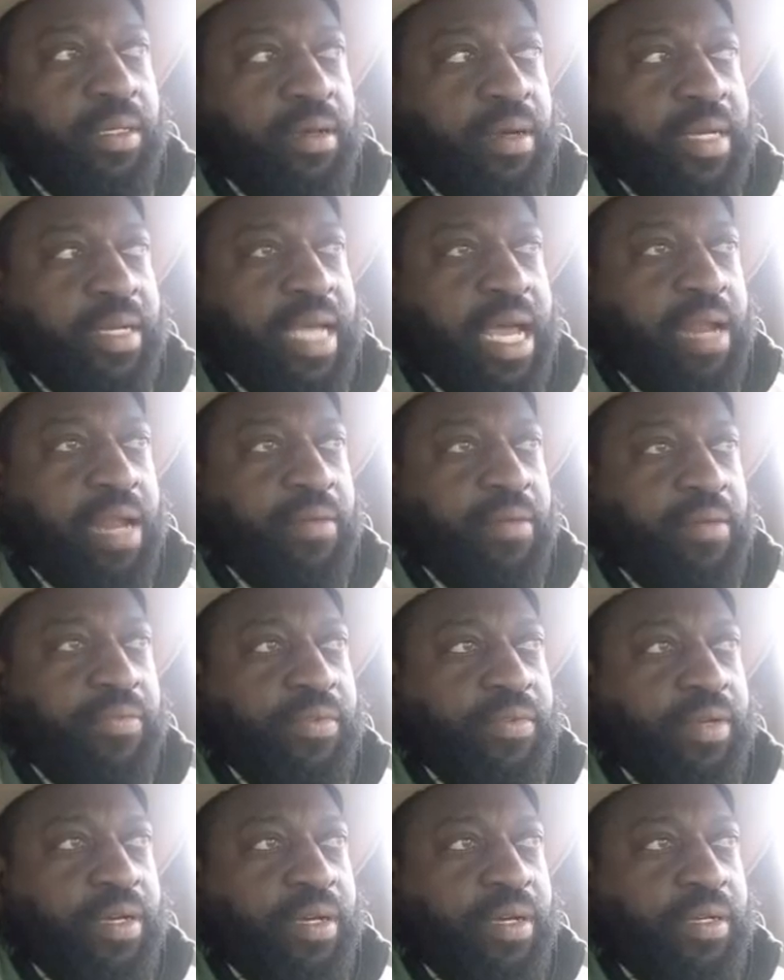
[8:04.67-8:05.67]
kind
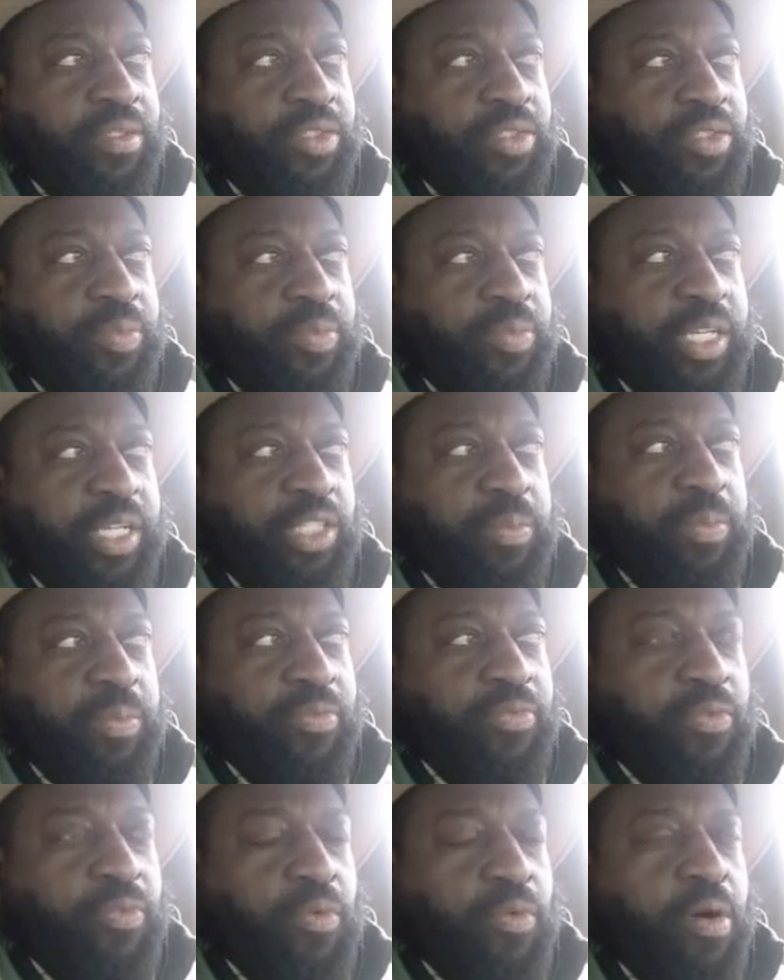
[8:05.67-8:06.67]
of speech
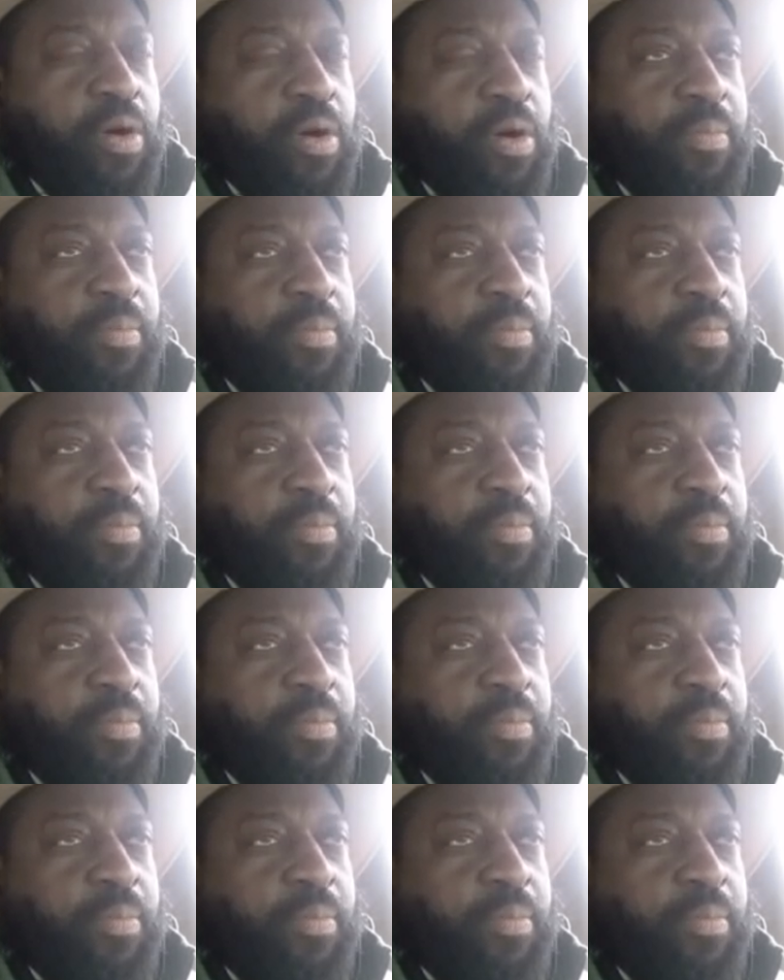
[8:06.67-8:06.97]
before